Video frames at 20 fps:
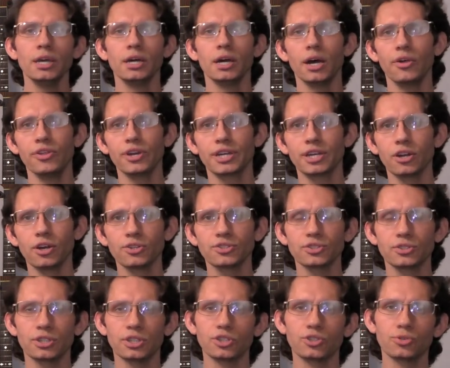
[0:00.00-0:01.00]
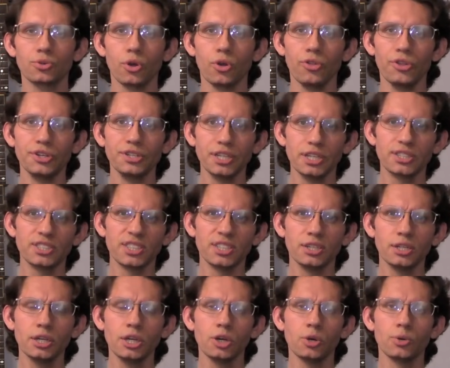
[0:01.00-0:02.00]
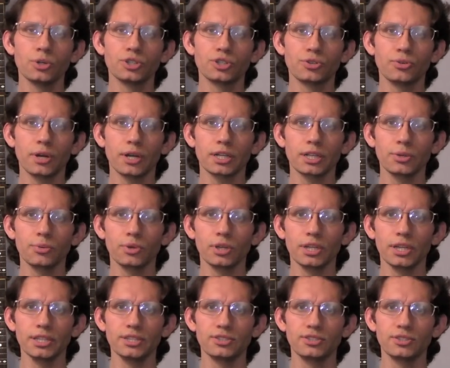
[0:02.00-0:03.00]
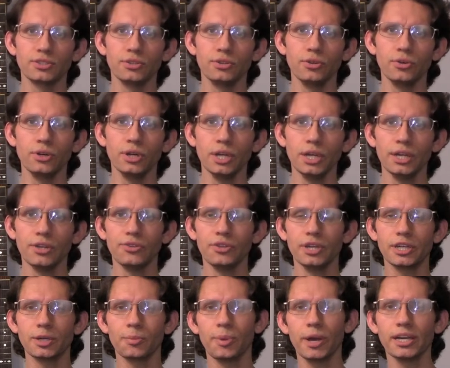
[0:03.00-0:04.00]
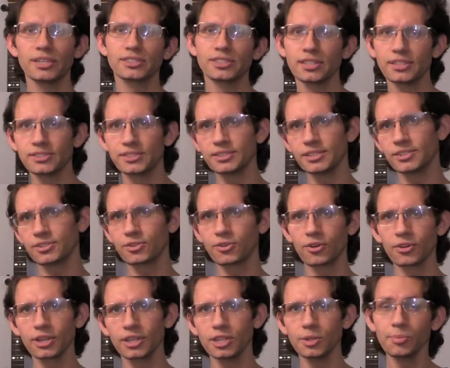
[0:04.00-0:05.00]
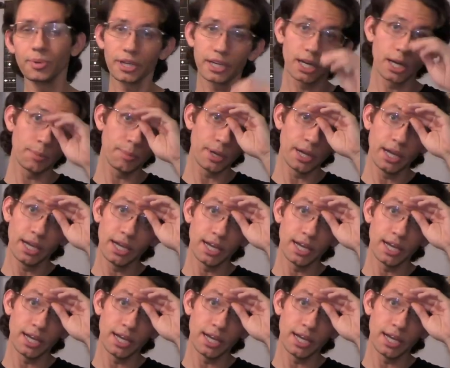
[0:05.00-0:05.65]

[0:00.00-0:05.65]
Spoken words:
They can also control the tension, which directly relates to the capacitance internally in the pickup,